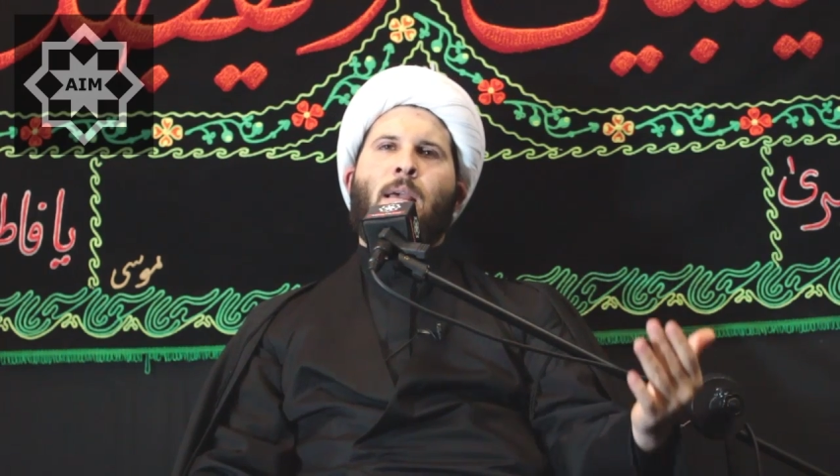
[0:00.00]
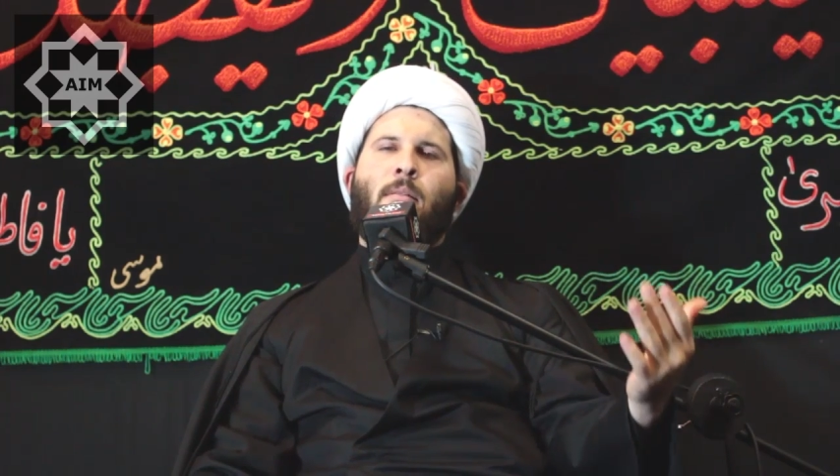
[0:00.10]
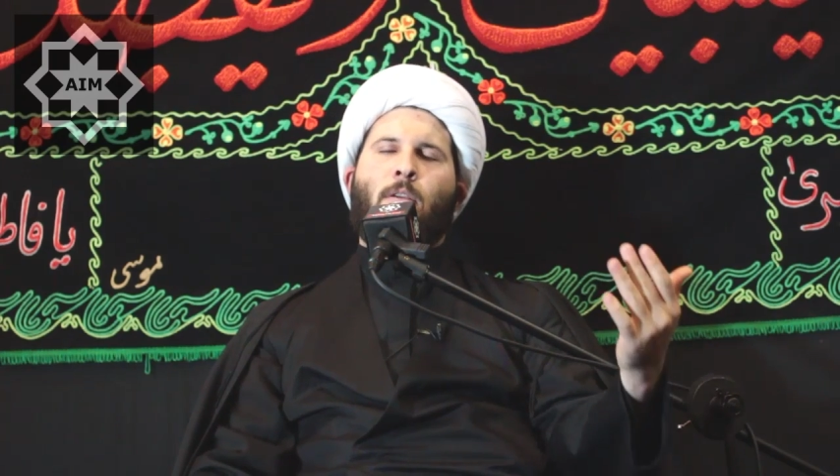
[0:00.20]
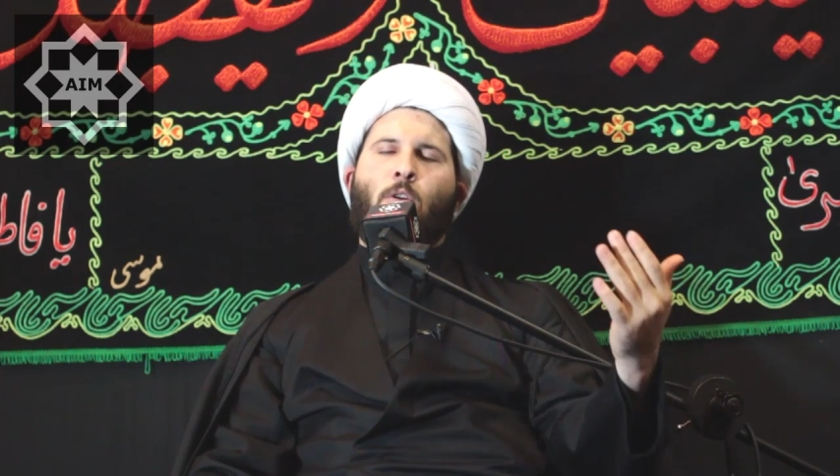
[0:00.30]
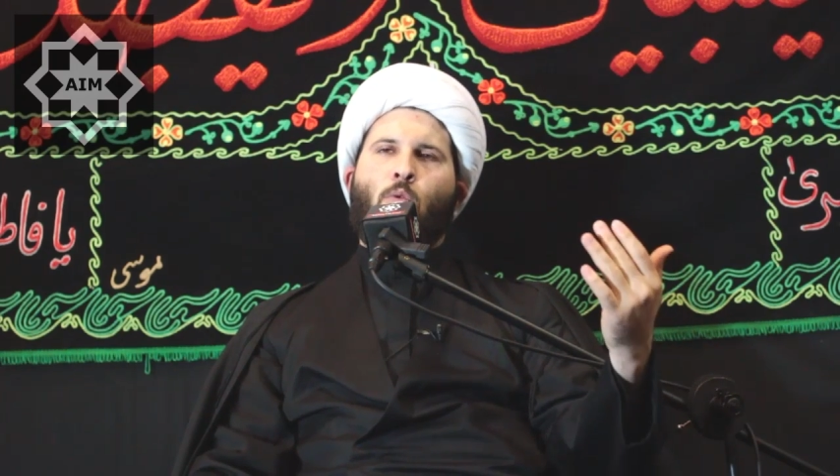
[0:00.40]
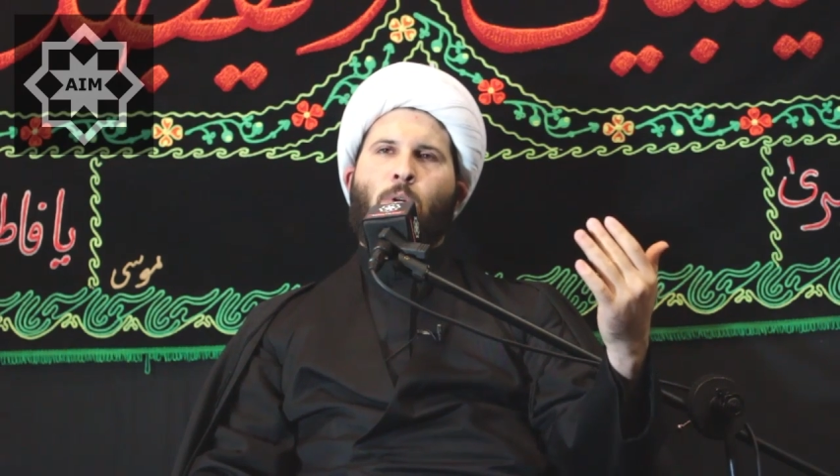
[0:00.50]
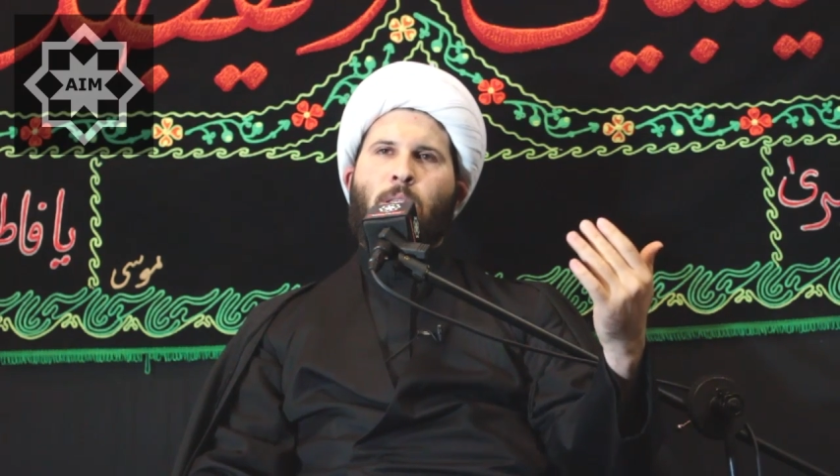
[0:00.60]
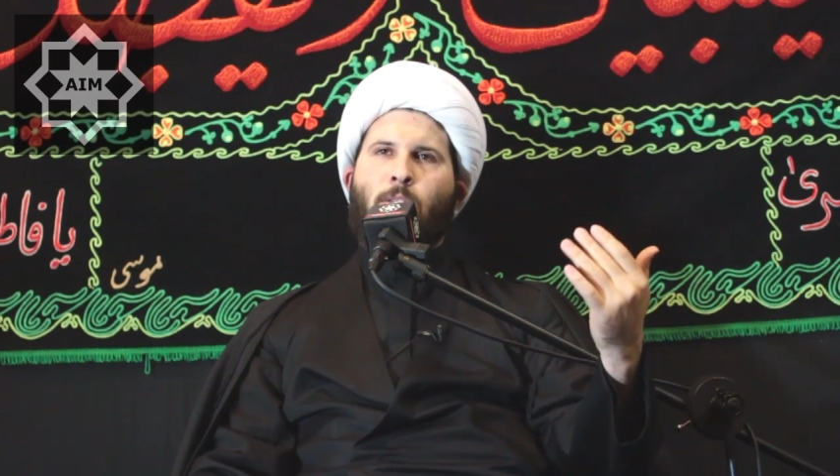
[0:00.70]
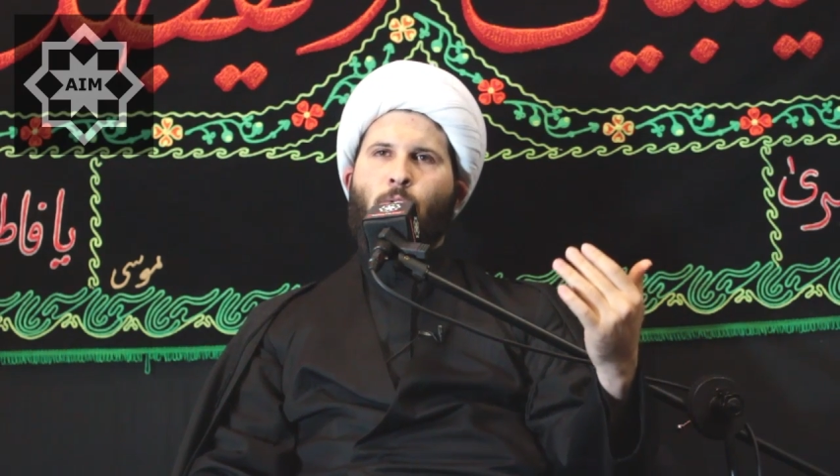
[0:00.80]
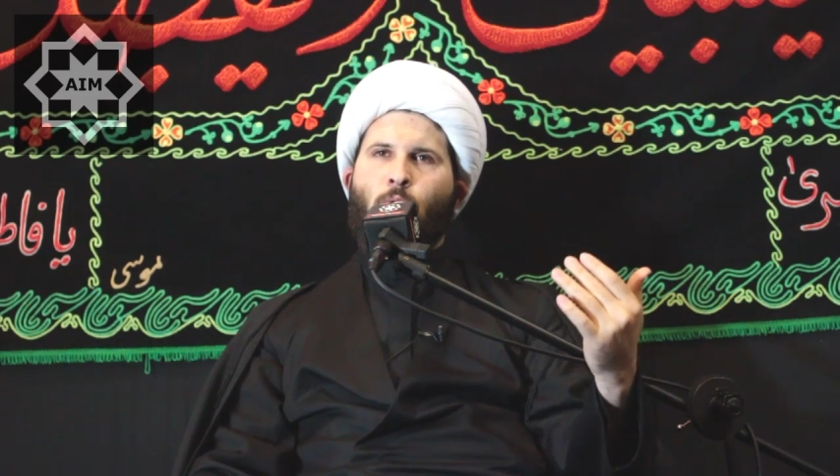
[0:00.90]
and they're
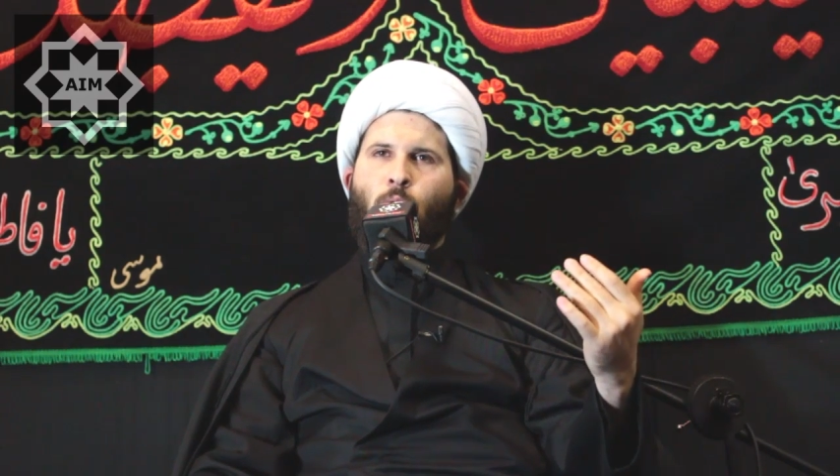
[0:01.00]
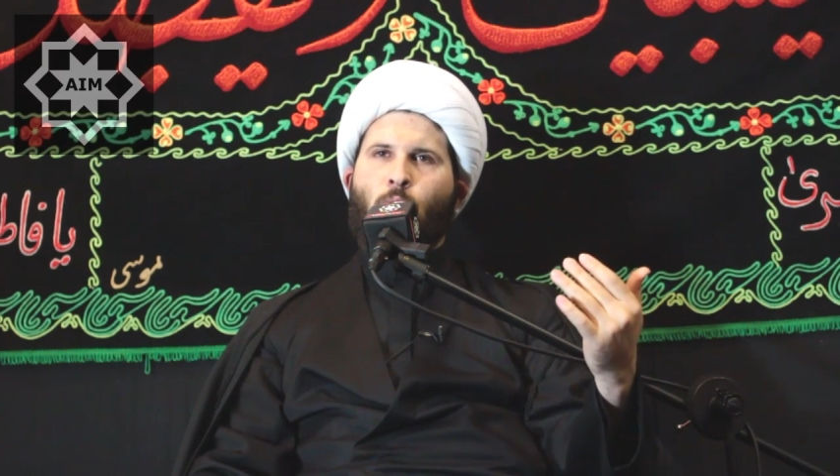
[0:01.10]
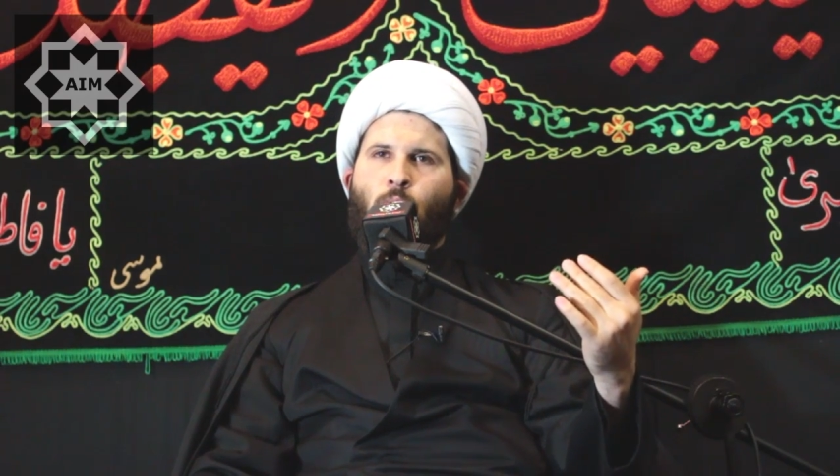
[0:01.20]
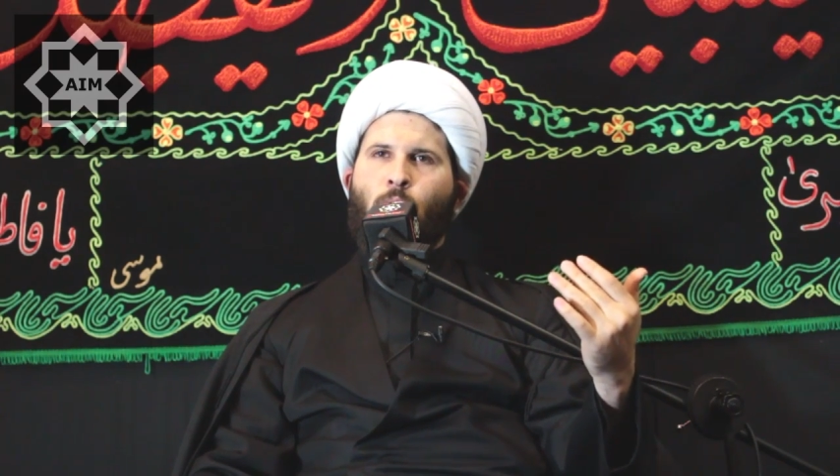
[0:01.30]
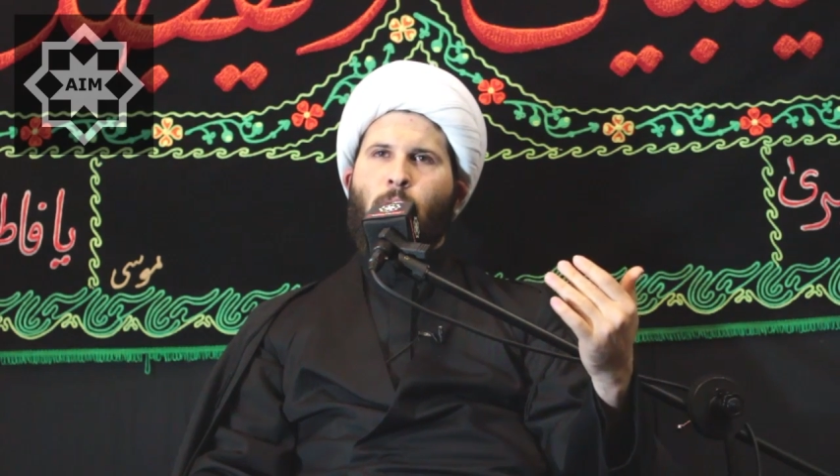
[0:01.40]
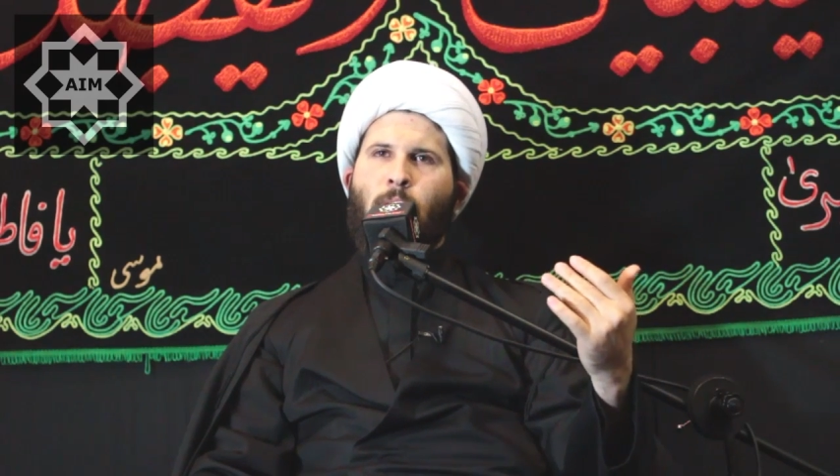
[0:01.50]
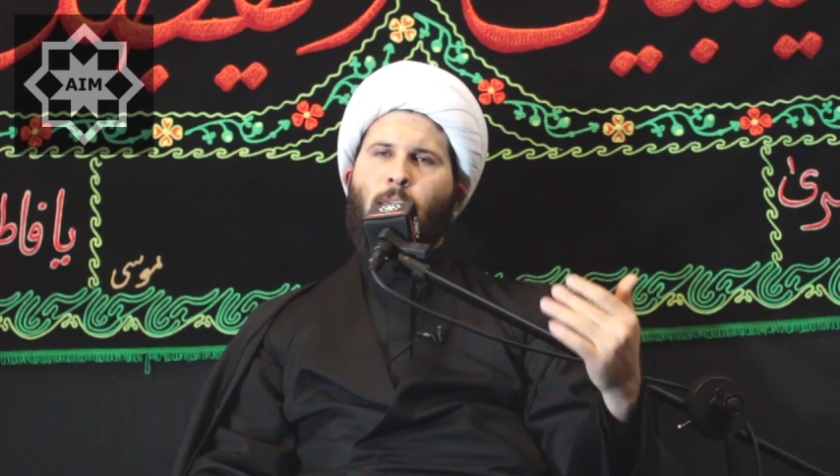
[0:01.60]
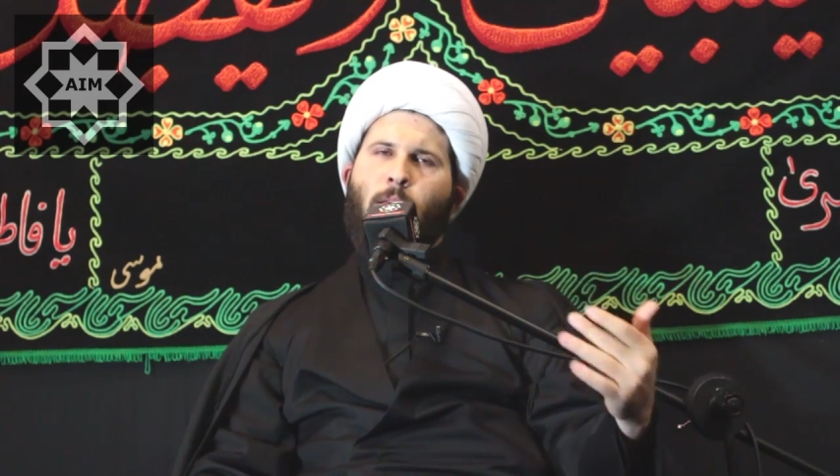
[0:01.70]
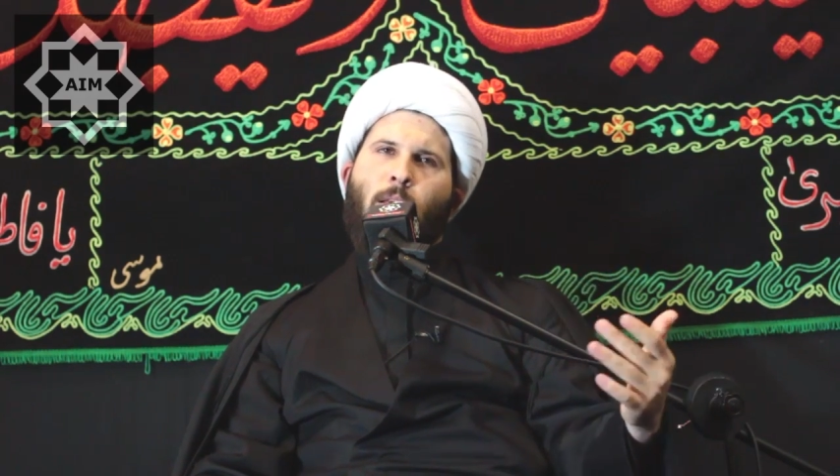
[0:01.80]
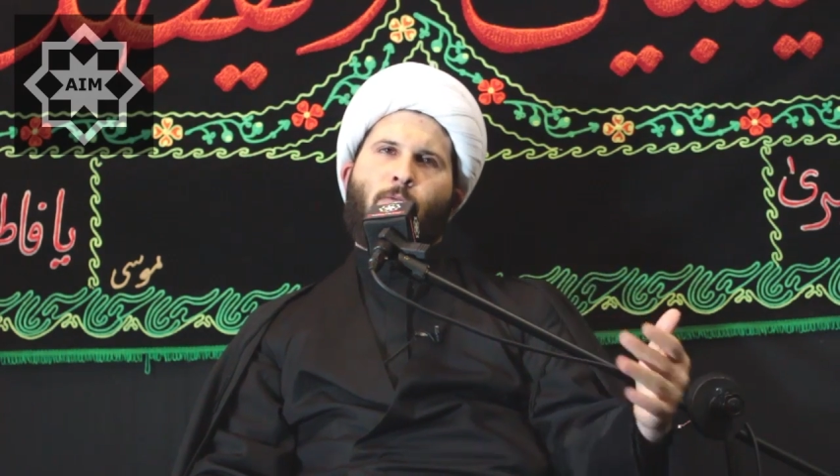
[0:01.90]
going to
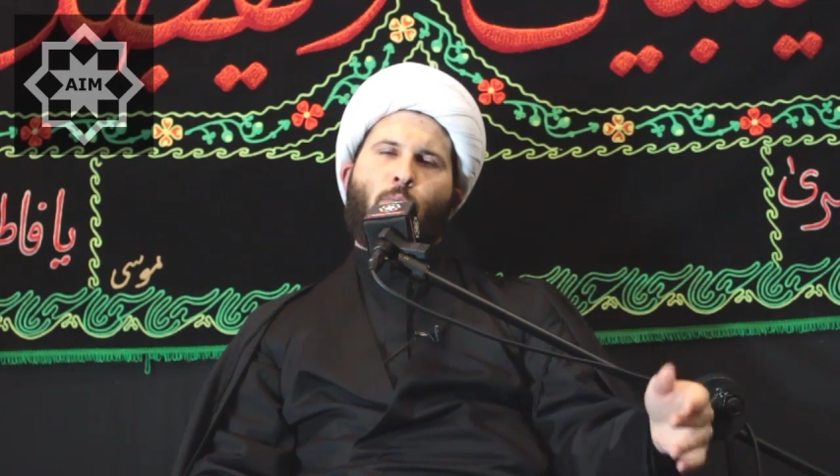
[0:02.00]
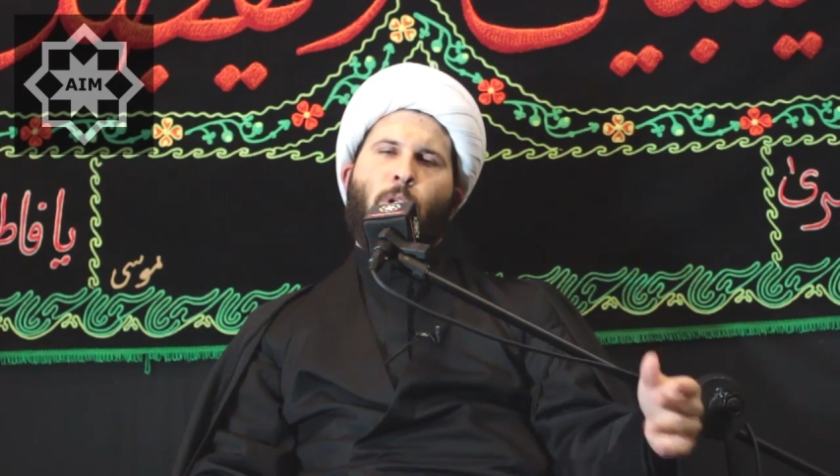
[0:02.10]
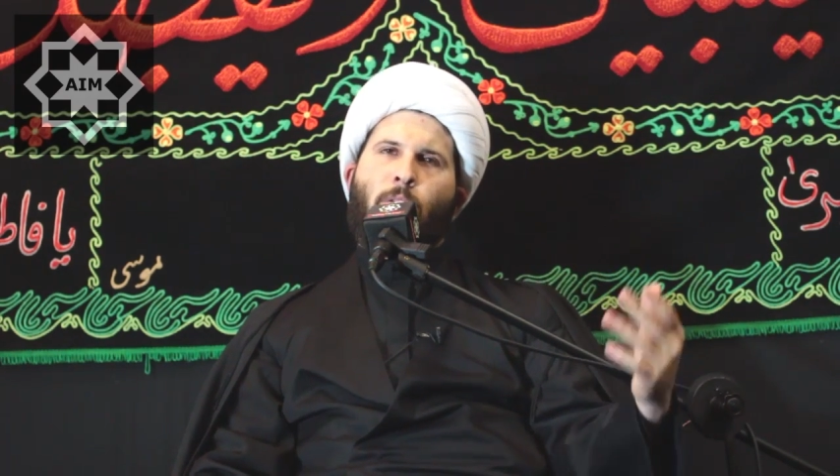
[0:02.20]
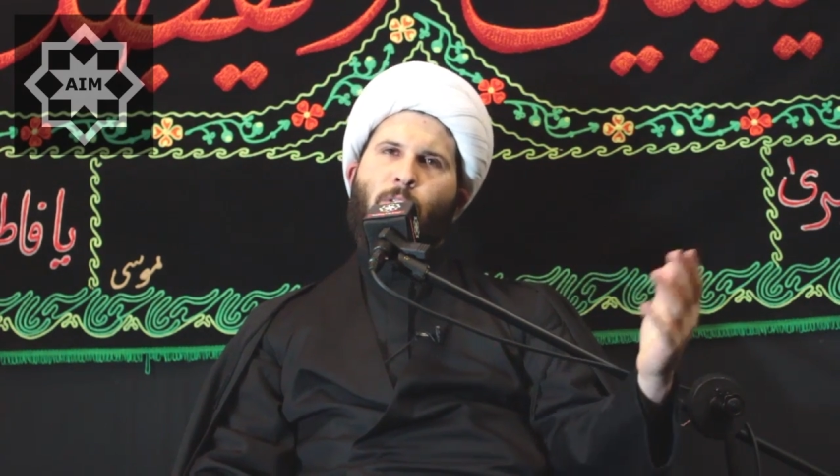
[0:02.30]
kill everybody.